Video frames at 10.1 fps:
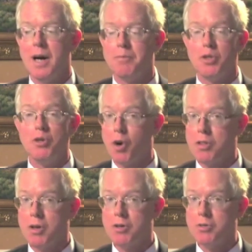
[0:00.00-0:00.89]
You've
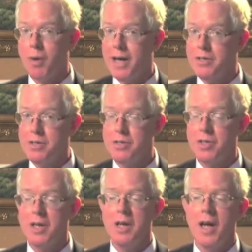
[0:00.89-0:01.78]
earned those wages,
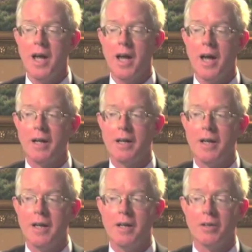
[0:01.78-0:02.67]
and
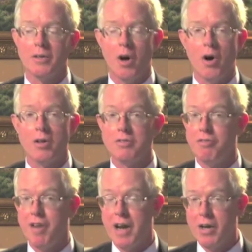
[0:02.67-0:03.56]
the law is
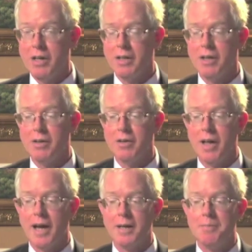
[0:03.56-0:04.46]
very clear
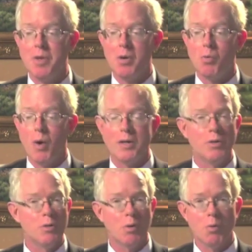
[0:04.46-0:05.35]
that whether
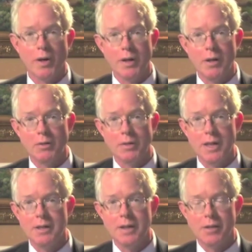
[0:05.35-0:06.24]
you were working here
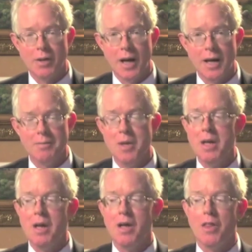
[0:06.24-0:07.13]
legally or not,
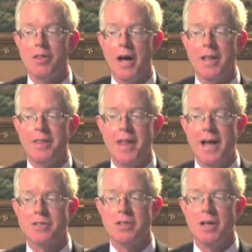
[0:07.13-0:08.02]

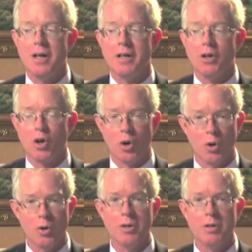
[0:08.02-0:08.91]
that's an
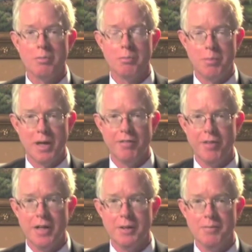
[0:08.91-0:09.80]
earned benefit,